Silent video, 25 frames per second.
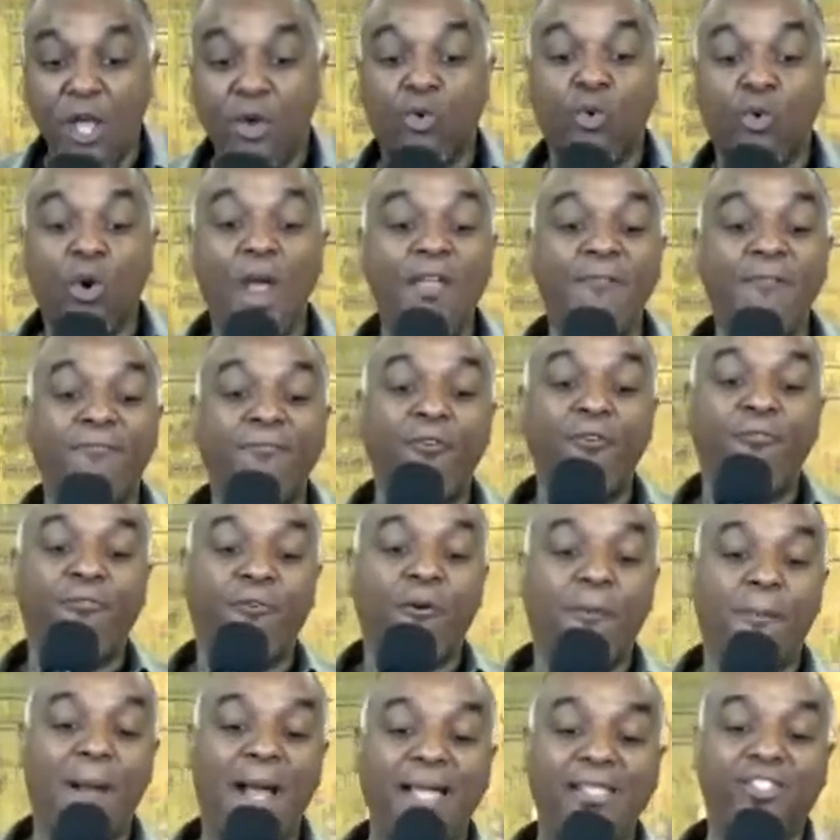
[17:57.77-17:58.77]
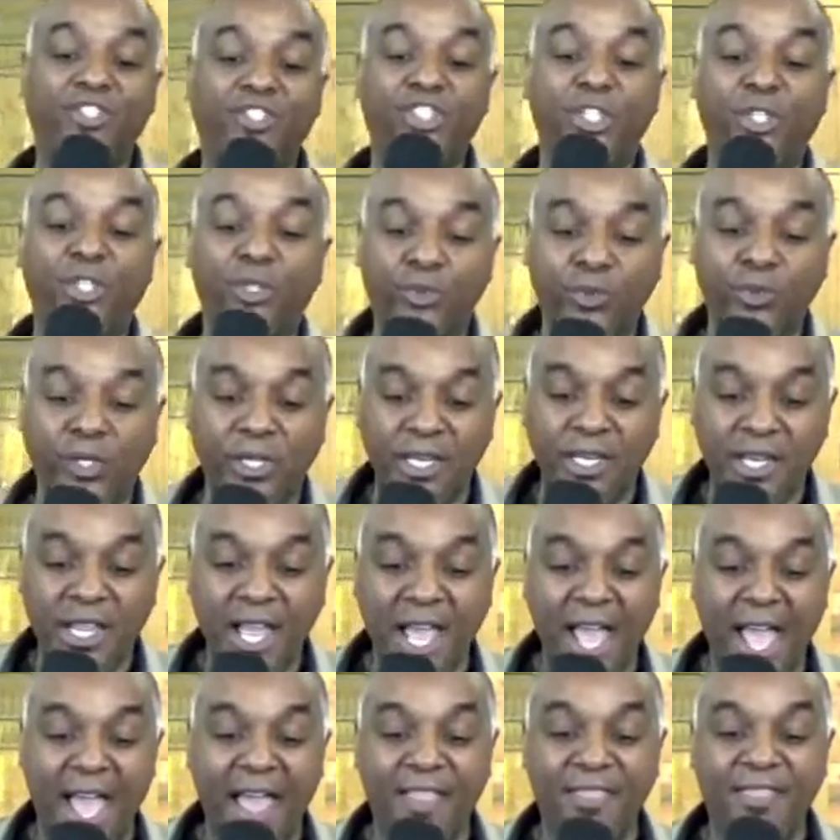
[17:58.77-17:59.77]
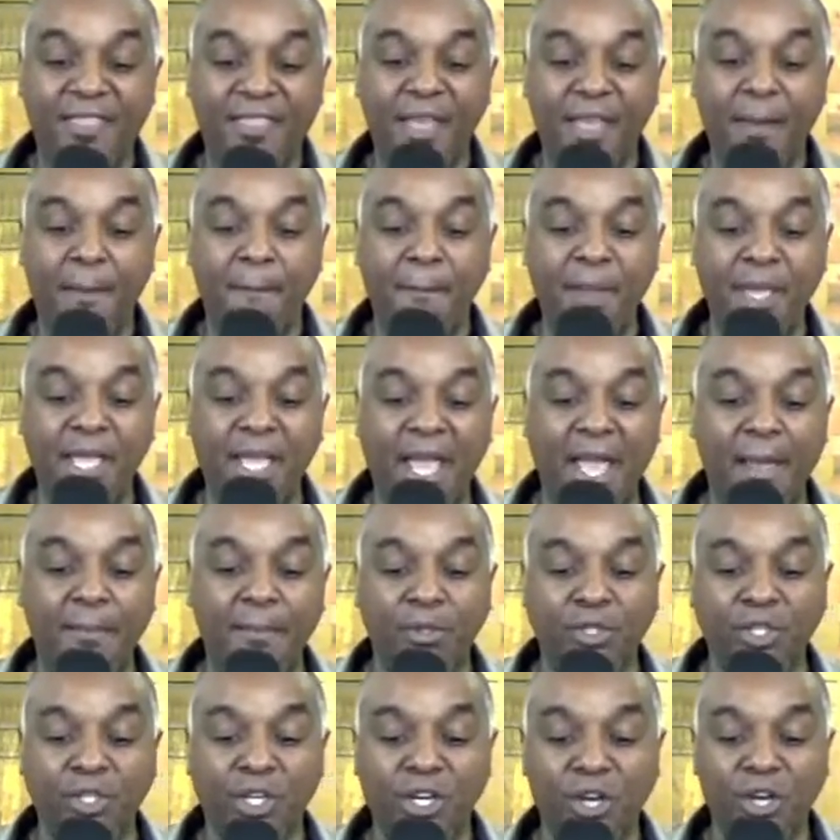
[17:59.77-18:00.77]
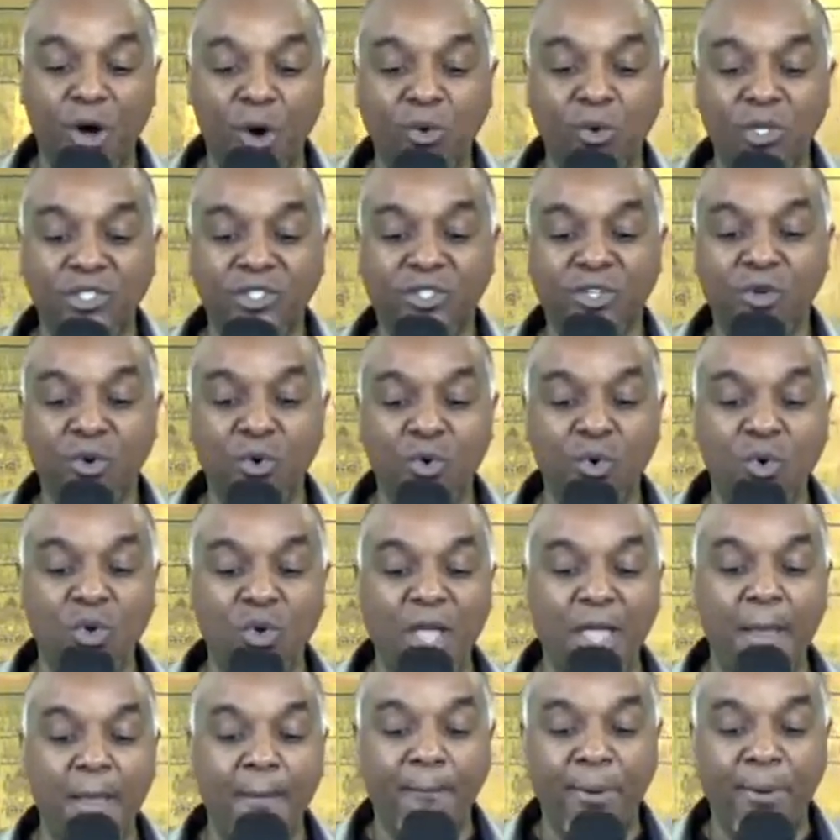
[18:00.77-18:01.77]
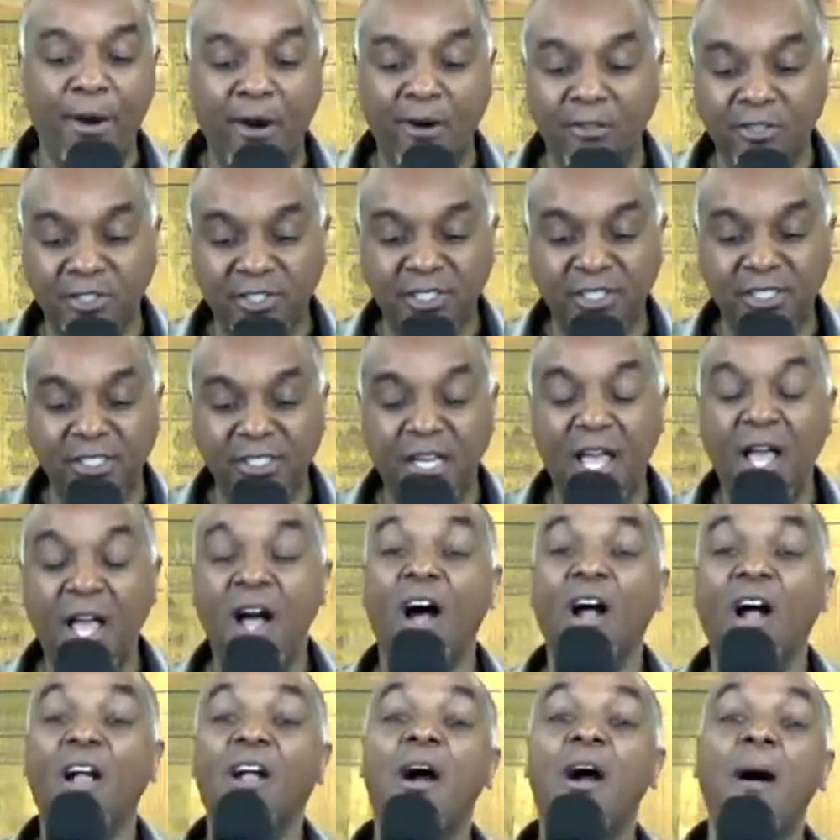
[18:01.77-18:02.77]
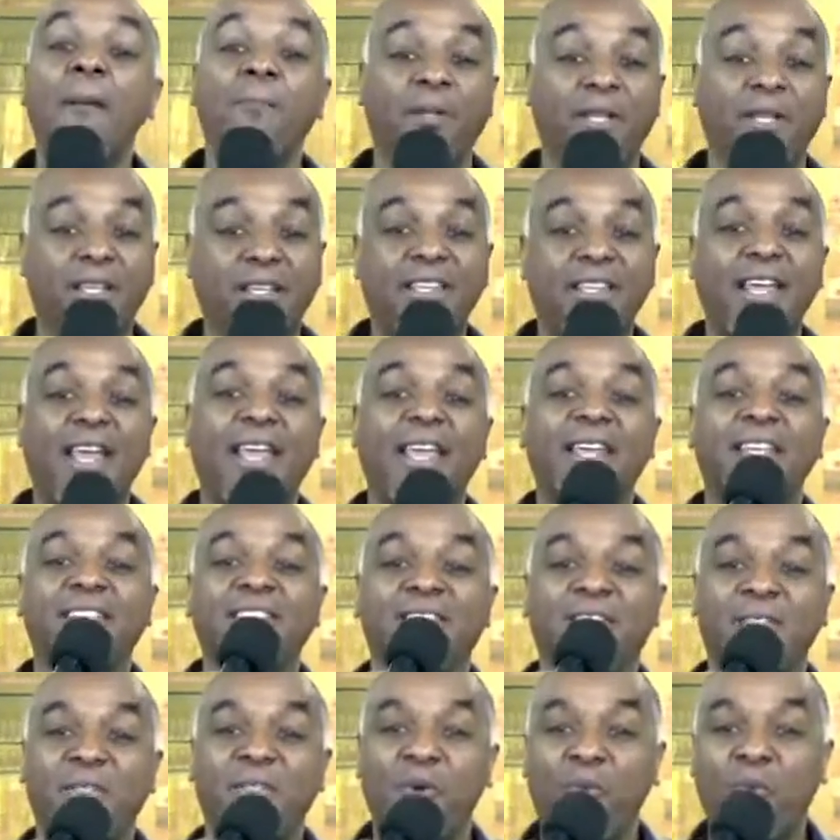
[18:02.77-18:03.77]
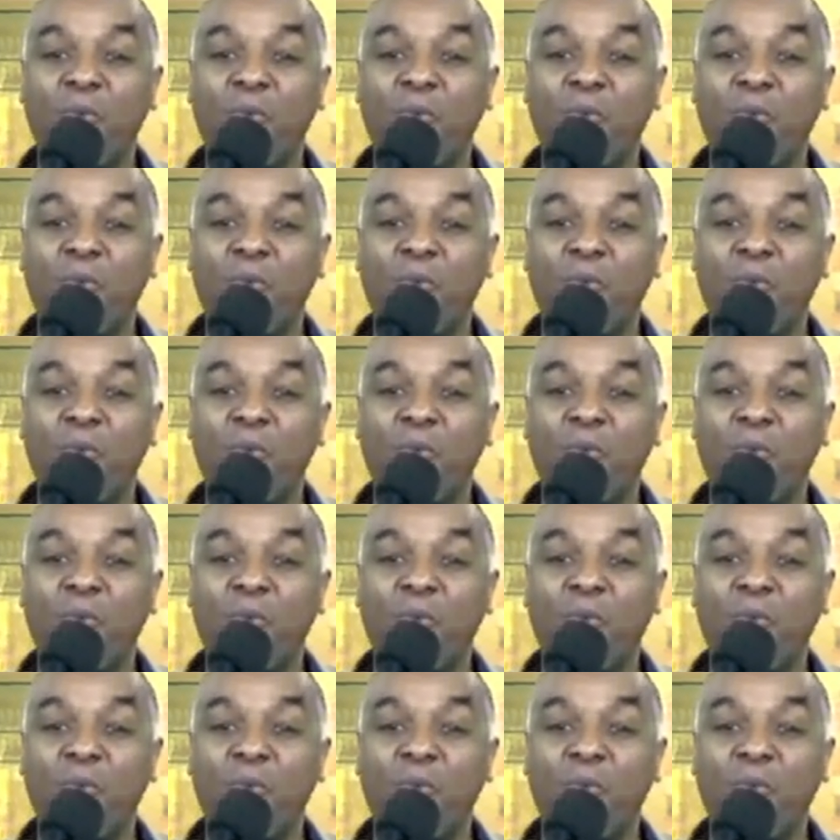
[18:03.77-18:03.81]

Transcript: Grateful for my children and them being able to go to school in person a couple of days of the